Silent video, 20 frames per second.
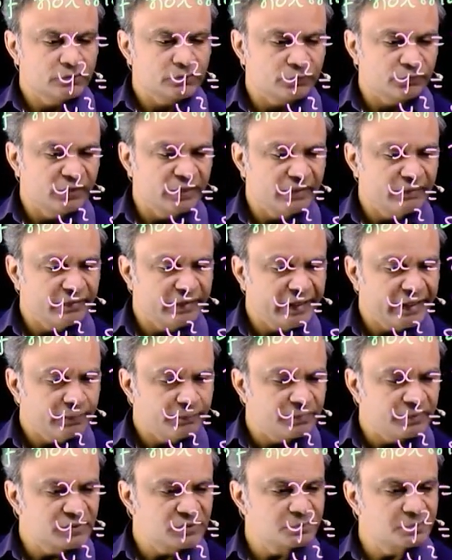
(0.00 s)
so we have
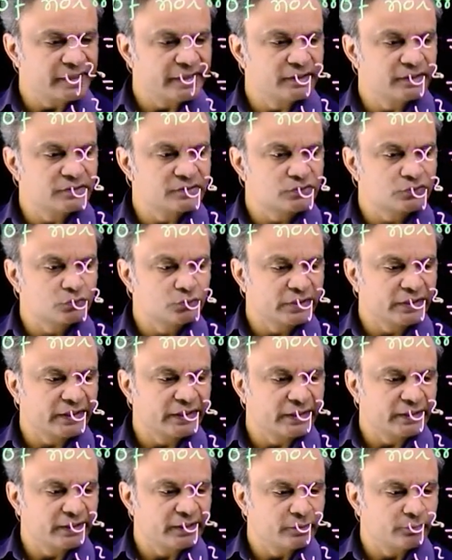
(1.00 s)
eight plus minus root
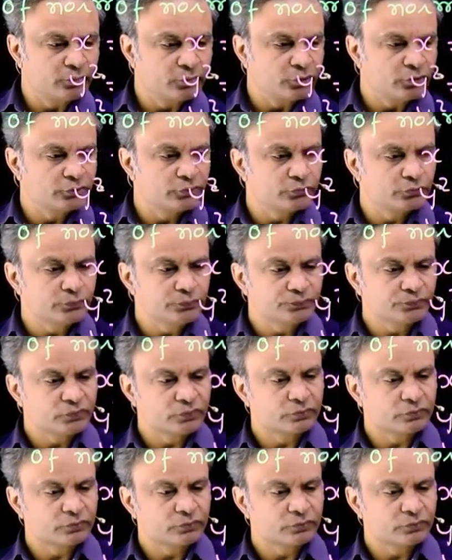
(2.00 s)
eighty upon two.